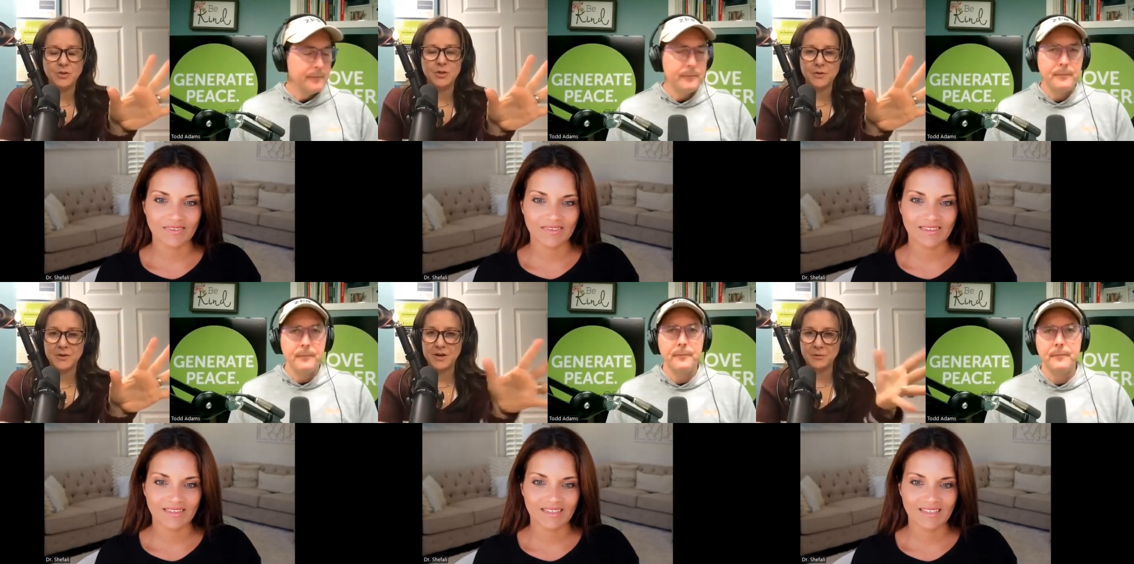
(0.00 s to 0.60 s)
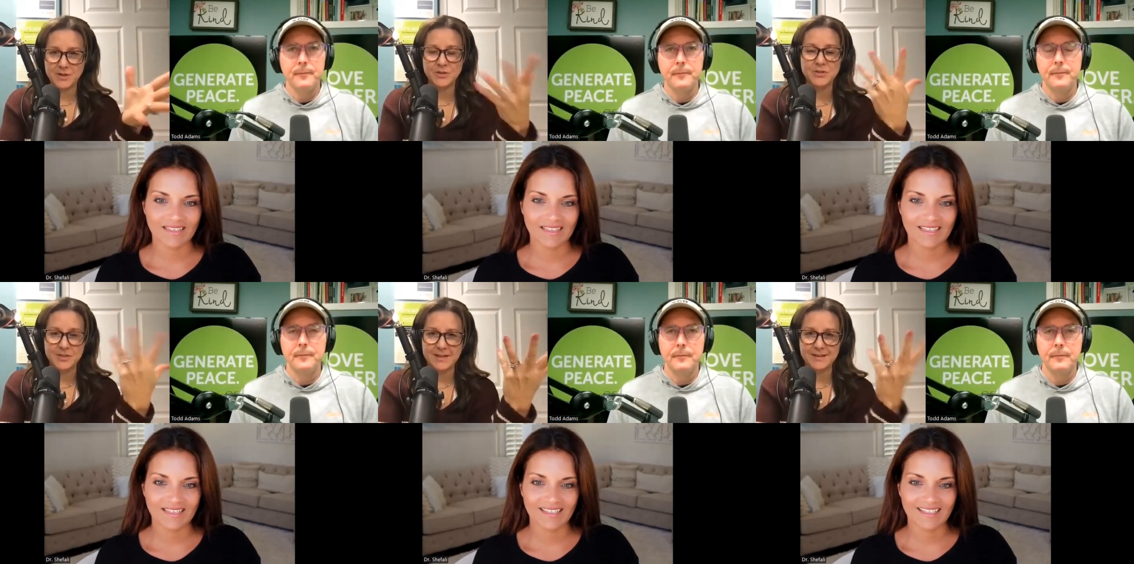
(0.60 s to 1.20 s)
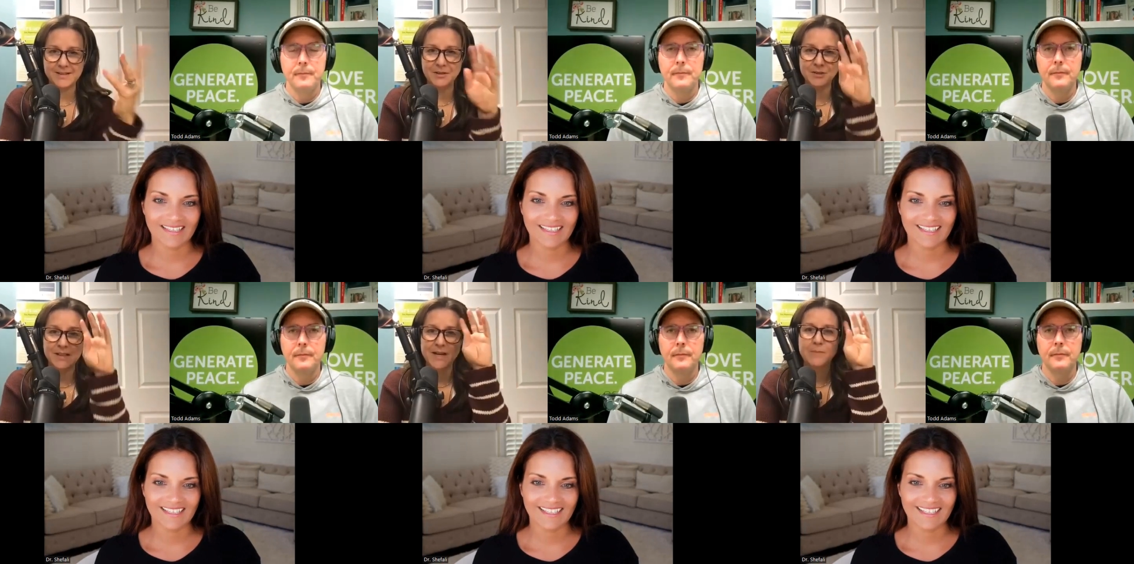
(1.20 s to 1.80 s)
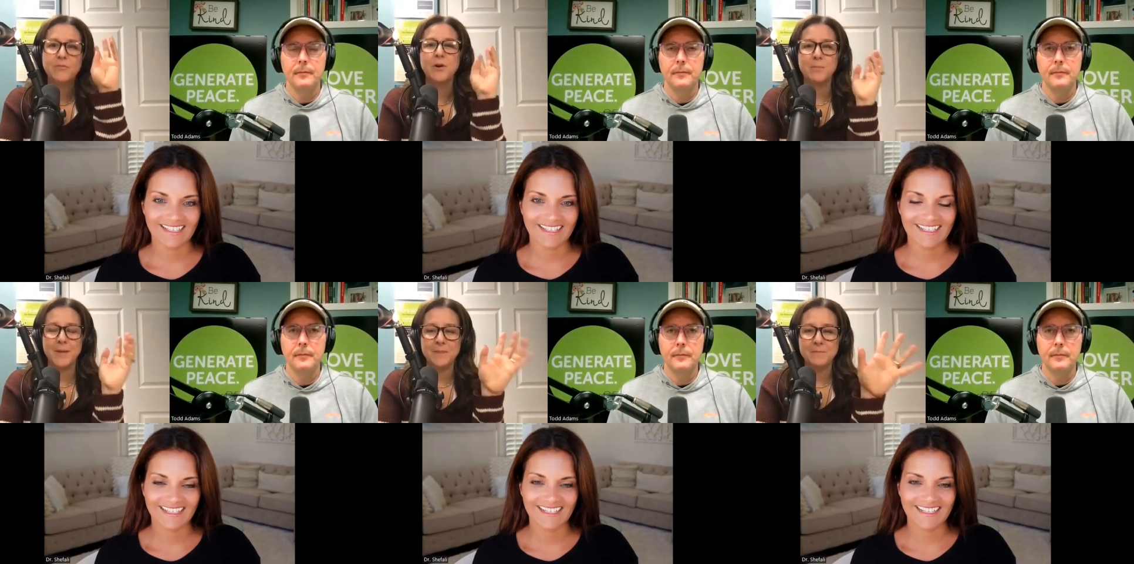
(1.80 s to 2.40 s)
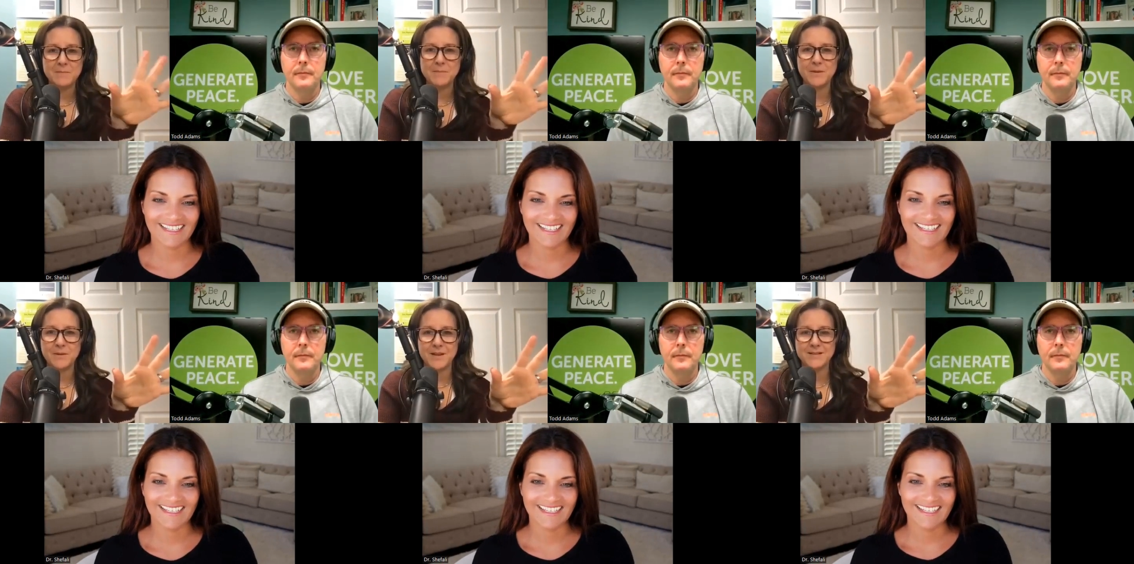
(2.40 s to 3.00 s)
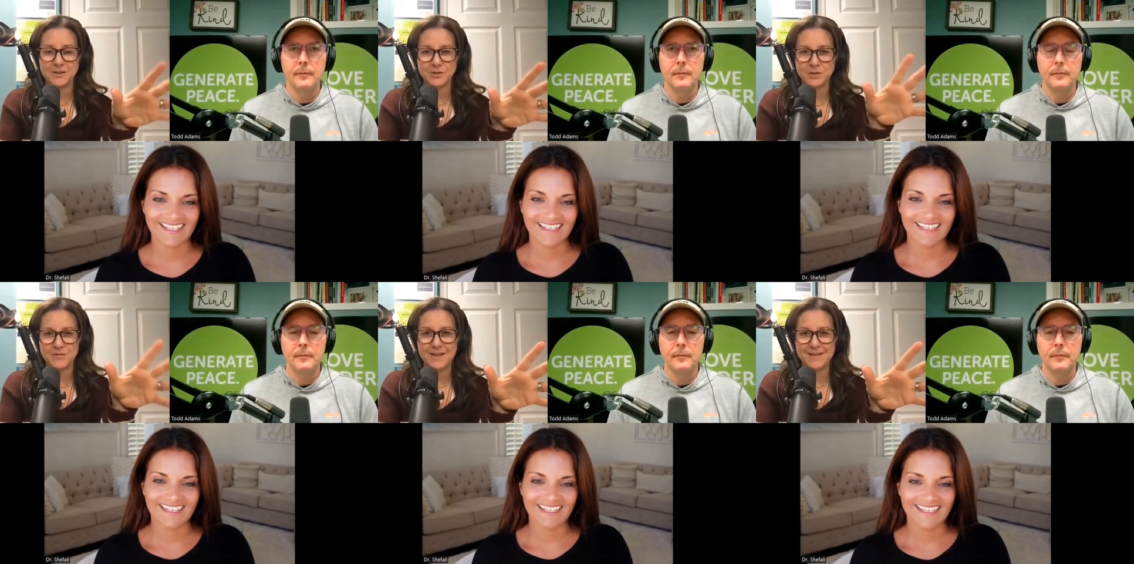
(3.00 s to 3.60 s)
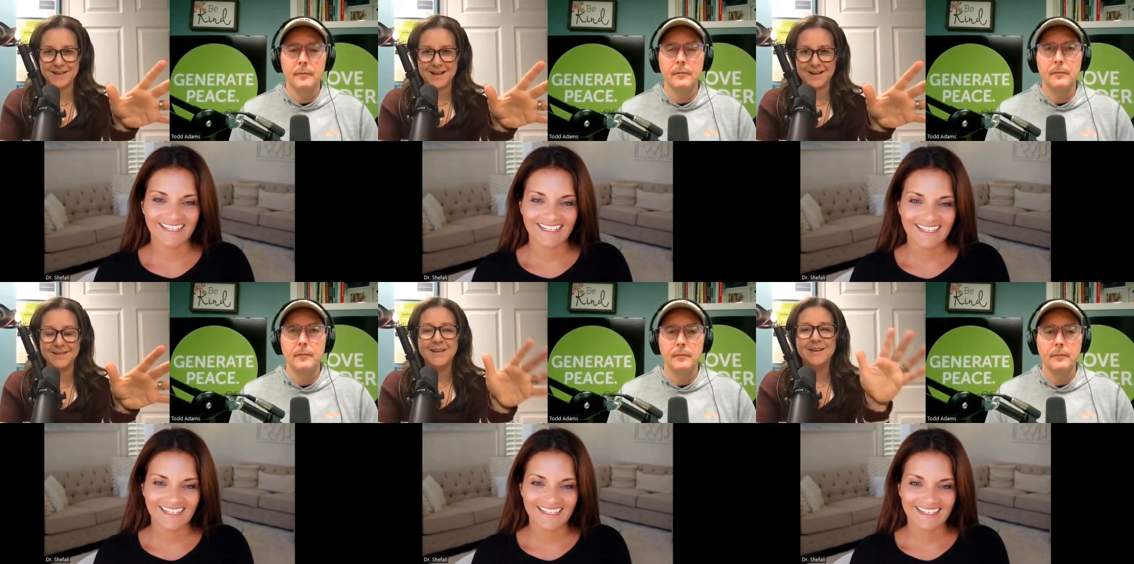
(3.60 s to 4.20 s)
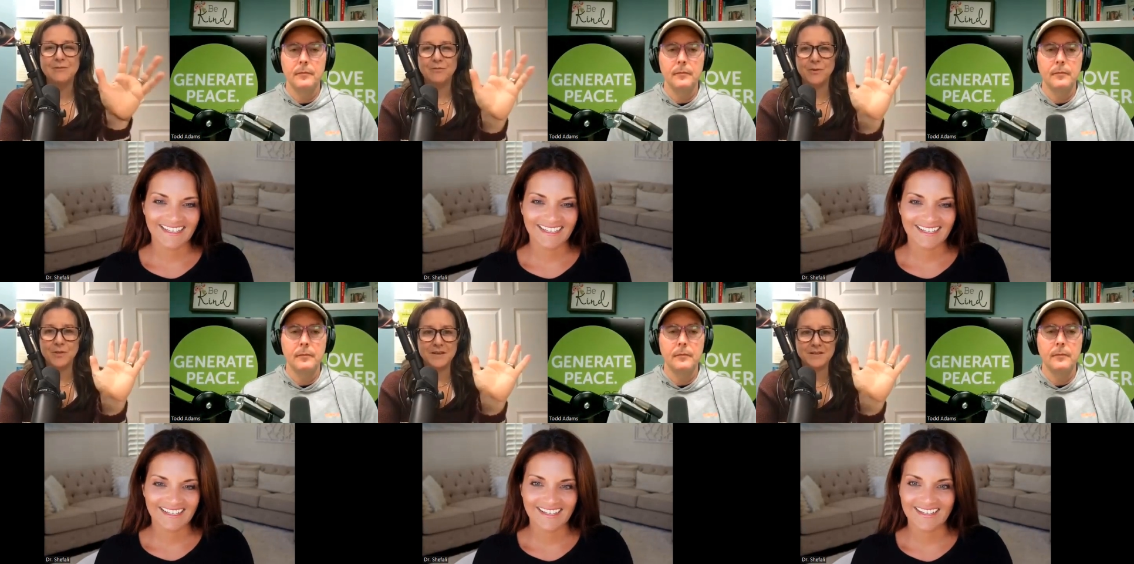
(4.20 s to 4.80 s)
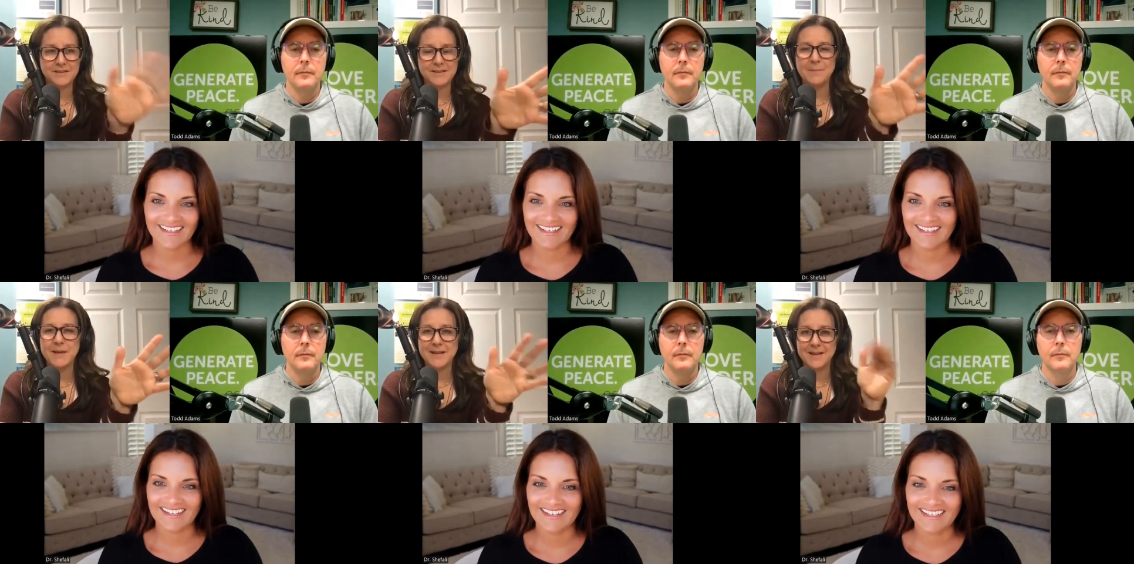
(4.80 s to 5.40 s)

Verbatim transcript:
Speaker 1: should go there anyway, just to like, you know, sign up for it. But the people that Dr. Shefali got, for this summit.